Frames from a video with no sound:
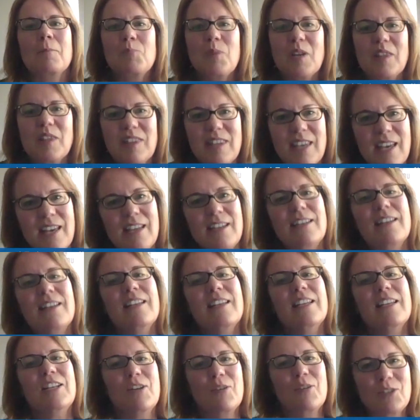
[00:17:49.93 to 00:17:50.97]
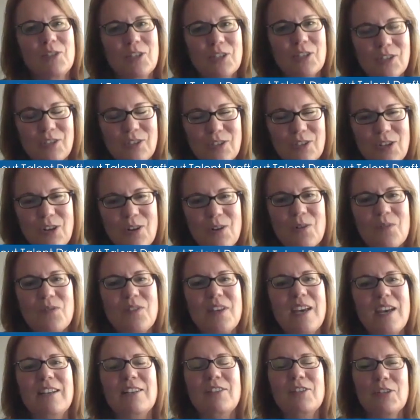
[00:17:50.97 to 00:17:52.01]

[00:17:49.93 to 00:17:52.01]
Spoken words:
But then, just know that